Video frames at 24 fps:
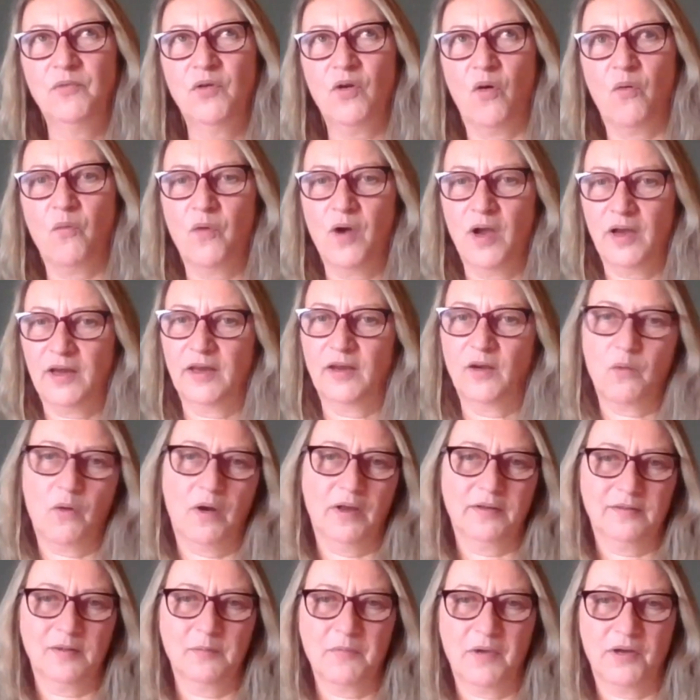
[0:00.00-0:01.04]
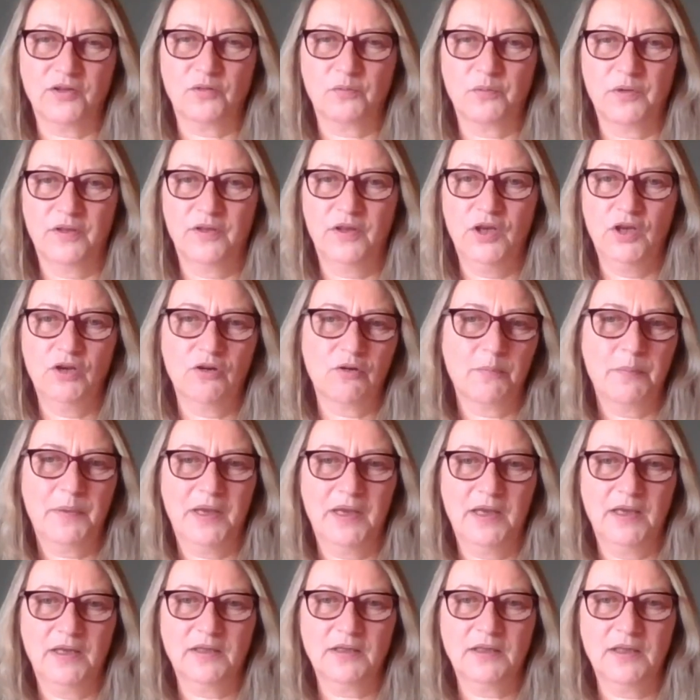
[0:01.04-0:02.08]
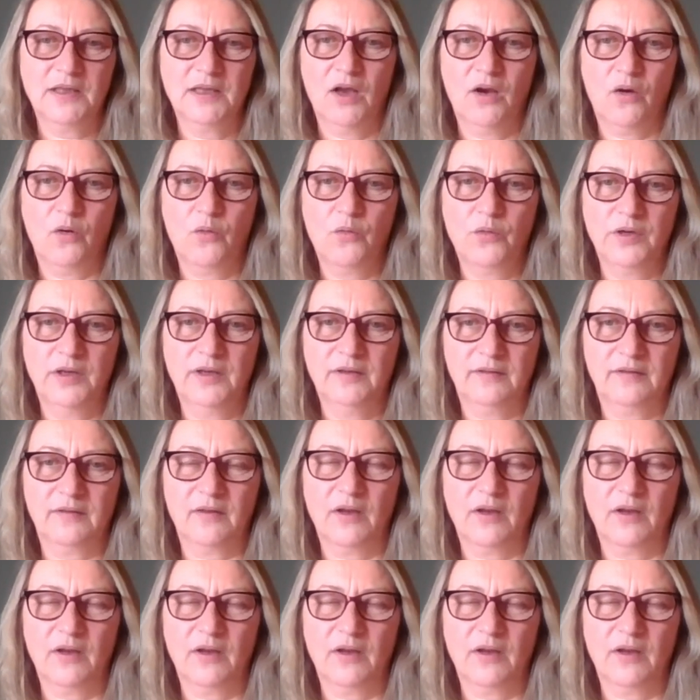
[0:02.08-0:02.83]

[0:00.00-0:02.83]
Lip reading: not working quite so much with the European audience.